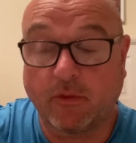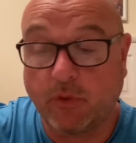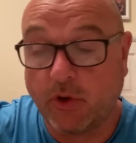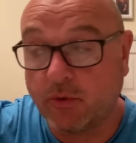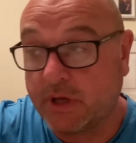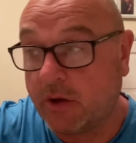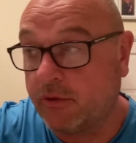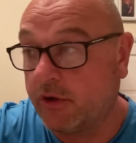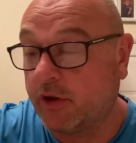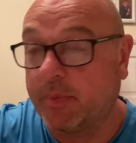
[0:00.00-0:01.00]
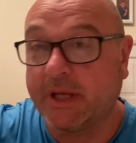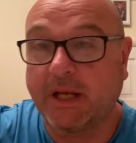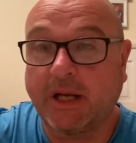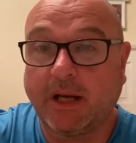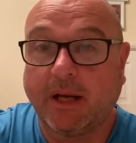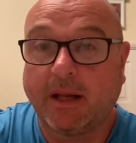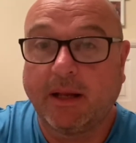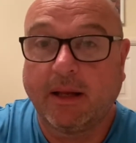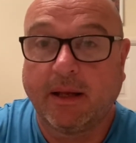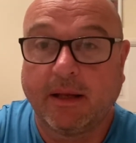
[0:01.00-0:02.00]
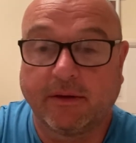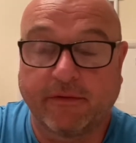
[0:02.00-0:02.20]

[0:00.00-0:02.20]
We all know that at the beginning, the